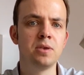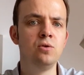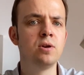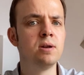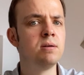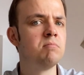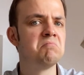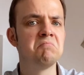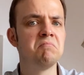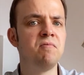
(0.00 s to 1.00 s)
You can,
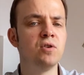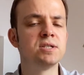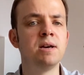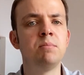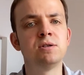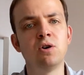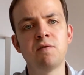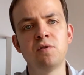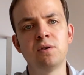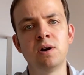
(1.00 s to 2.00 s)
for example,
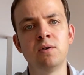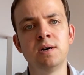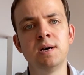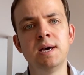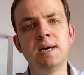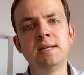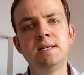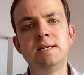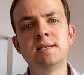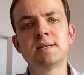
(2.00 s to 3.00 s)
talk for an hour.
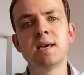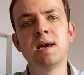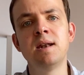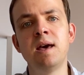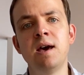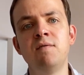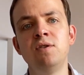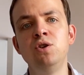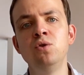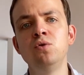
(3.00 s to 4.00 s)
This can have a
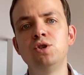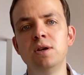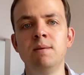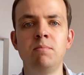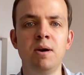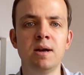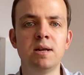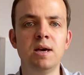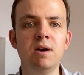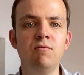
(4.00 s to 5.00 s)
huge impact
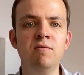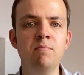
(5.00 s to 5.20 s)
with